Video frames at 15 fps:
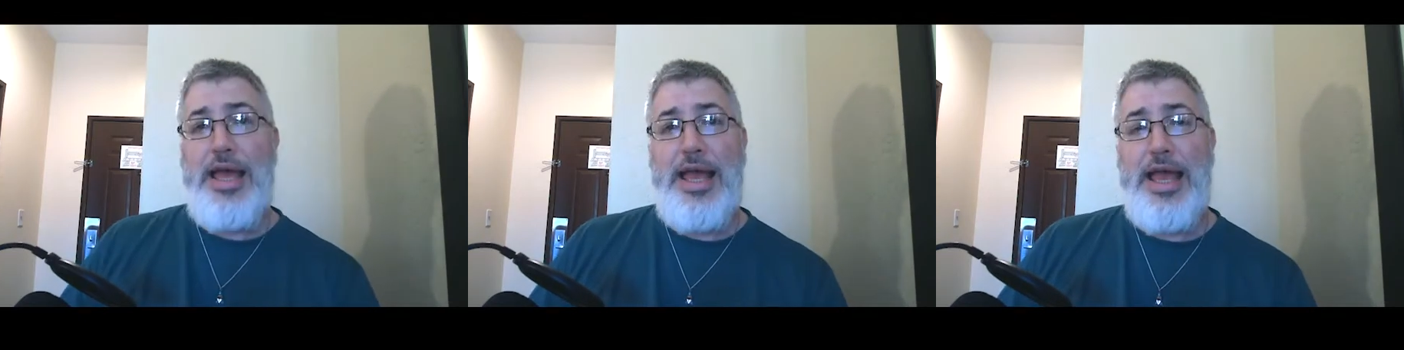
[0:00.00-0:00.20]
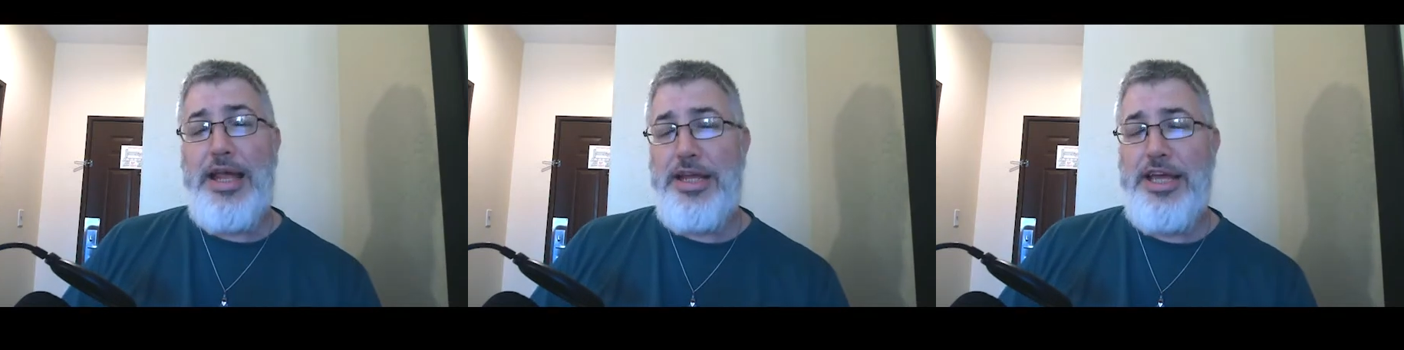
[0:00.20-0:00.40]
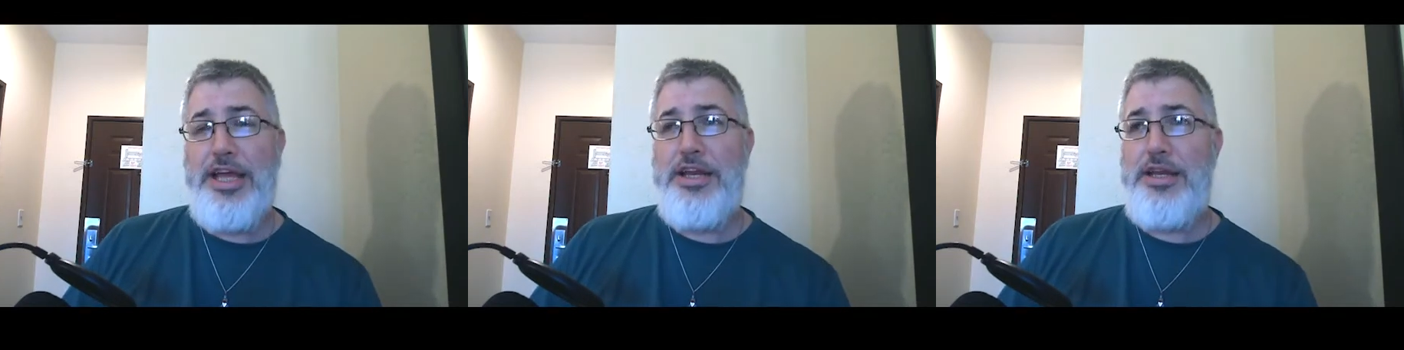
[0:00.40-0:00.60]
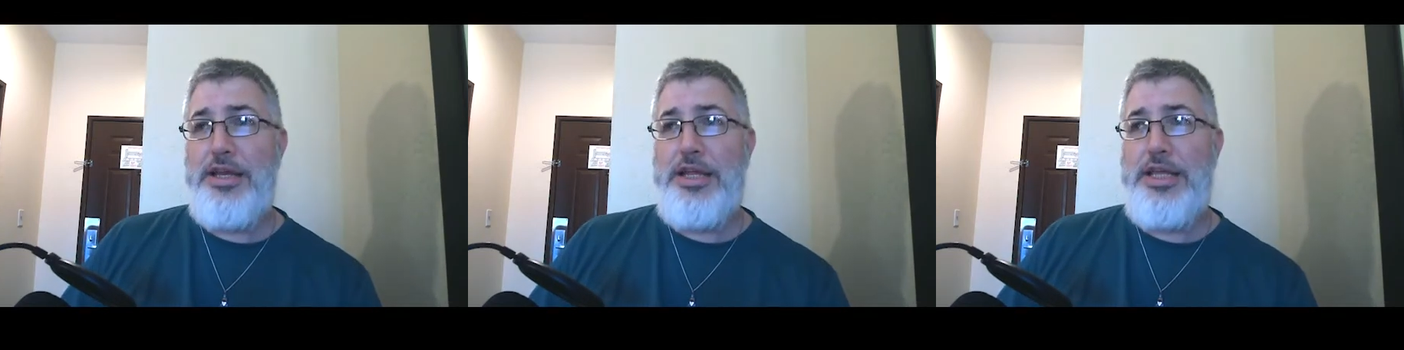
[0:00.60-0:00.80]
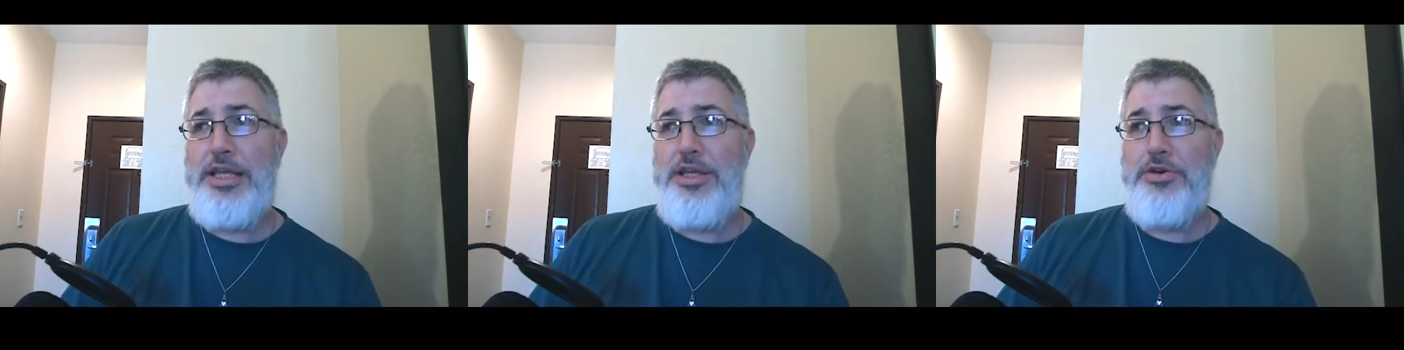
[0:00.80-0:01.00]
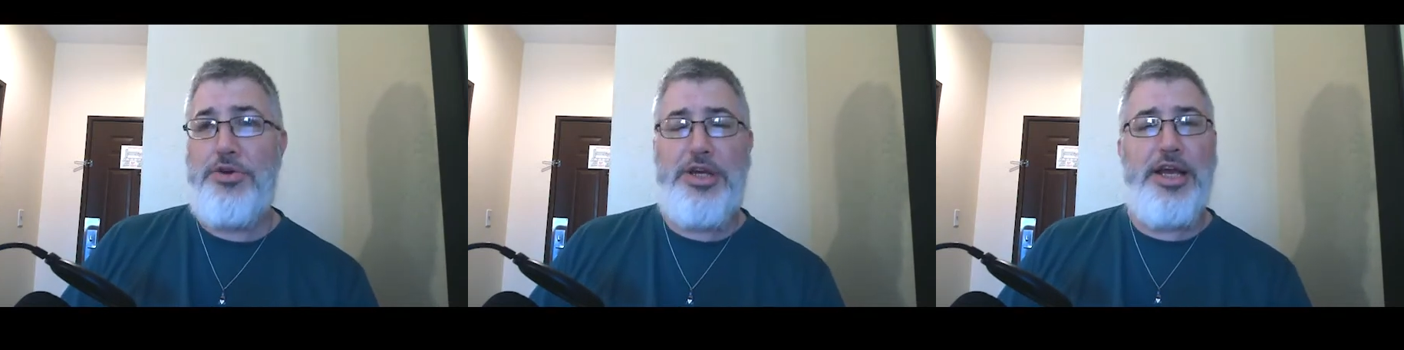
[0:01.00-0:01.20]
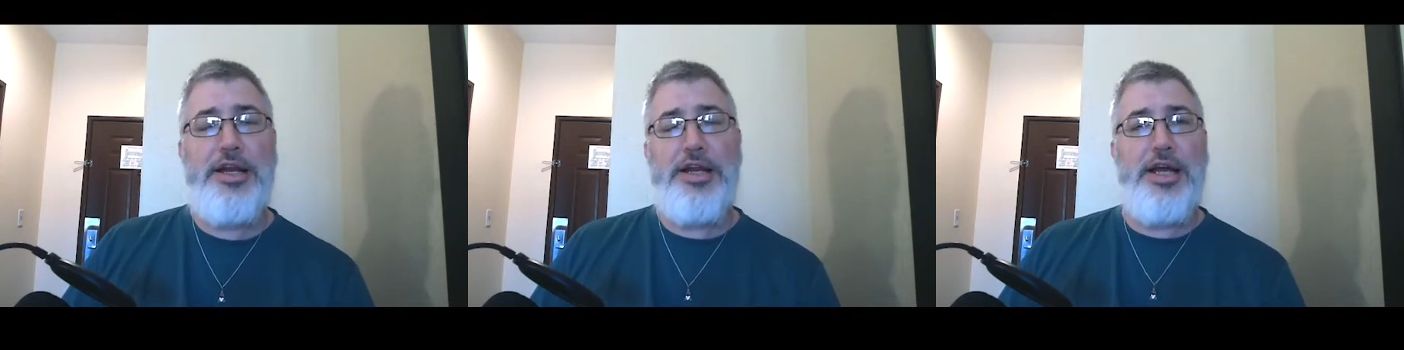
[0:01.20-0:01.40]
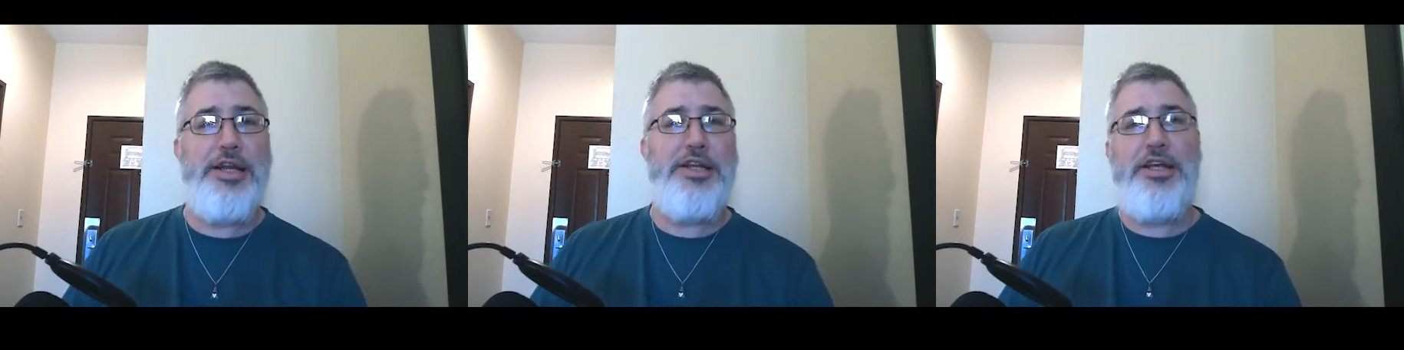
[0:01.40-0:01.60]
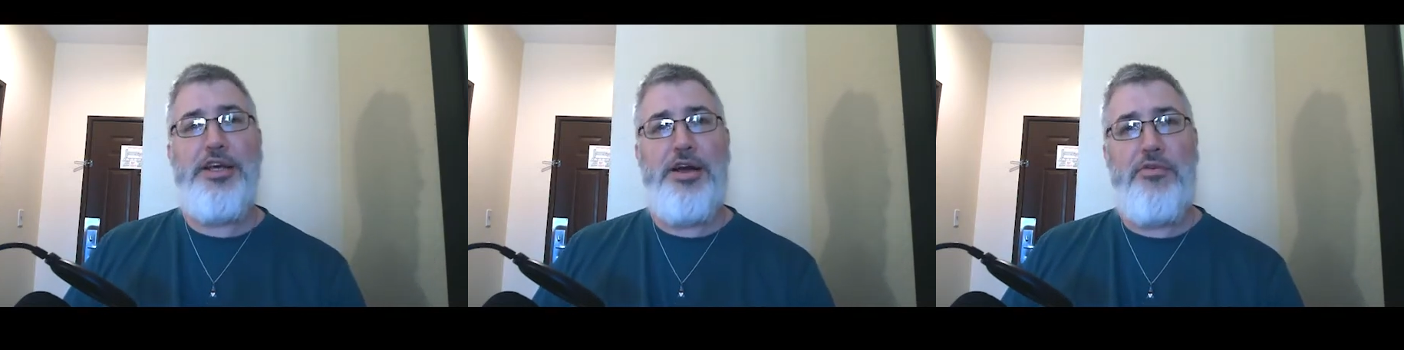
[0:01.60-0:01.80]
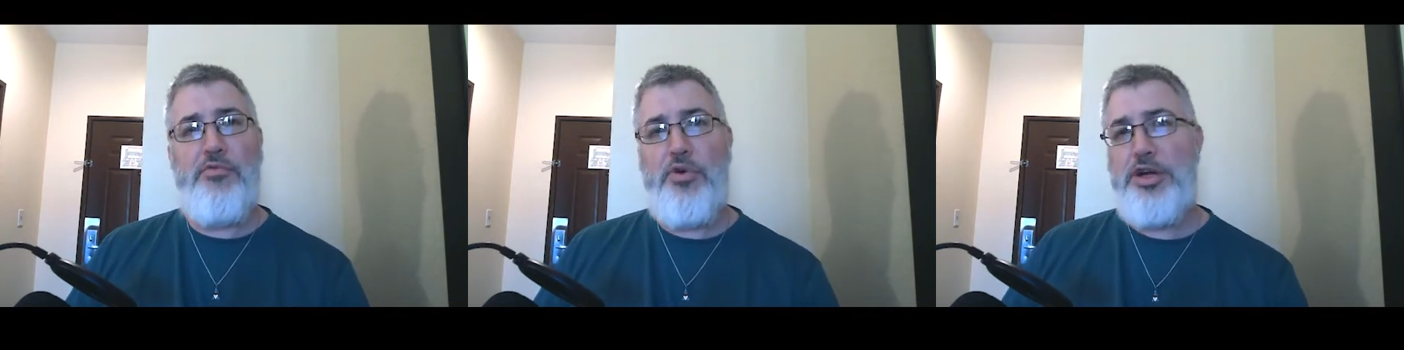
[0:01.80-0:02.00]
And again, you'll get an idea
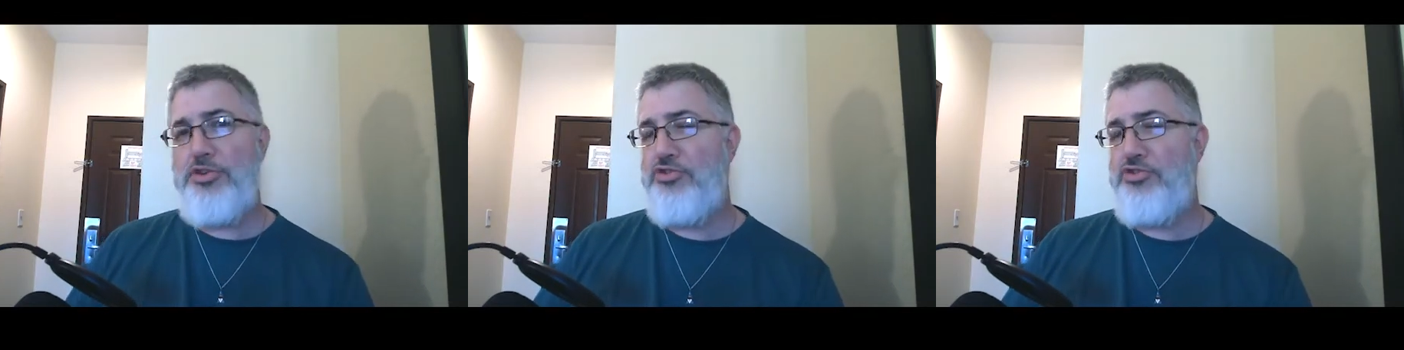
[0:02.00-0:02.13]
of what